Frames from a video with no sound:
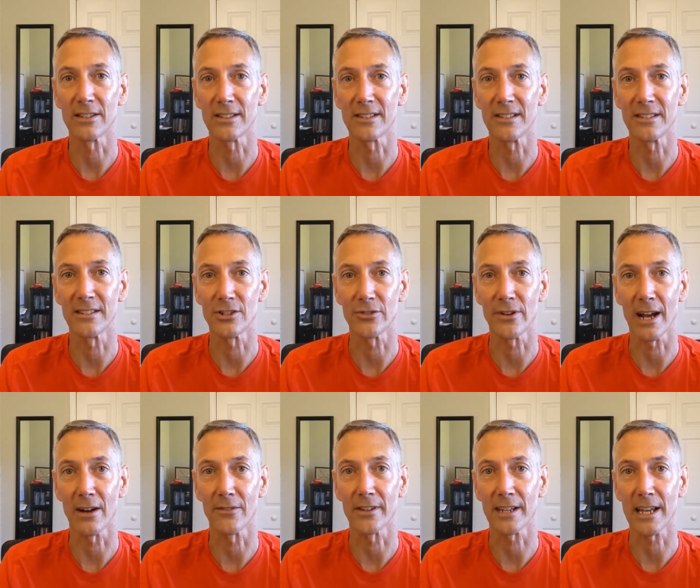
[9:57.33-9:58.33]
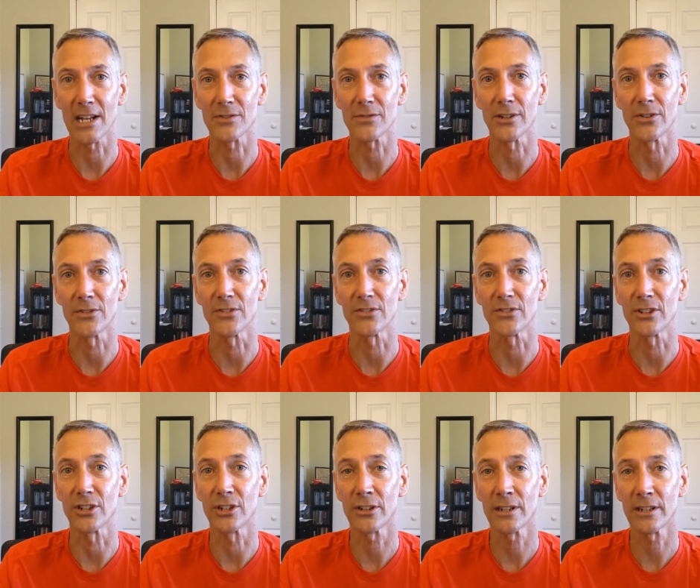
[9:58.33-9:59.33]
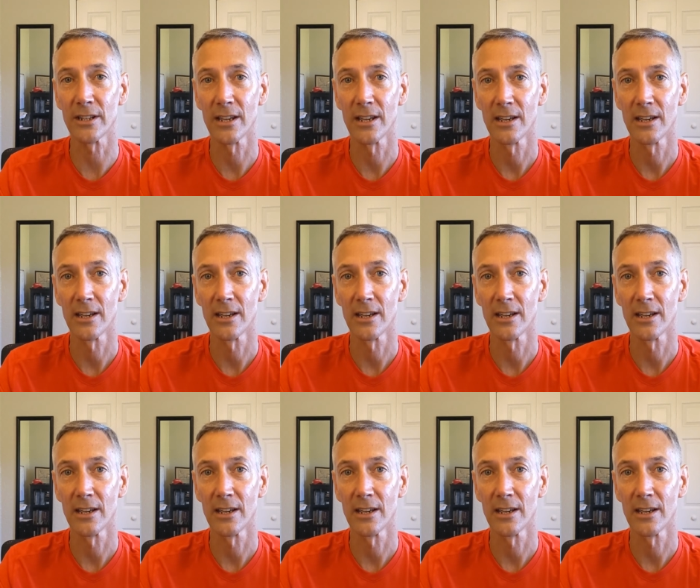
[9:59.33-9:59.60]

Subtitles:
to see that you have the cash value to secure it,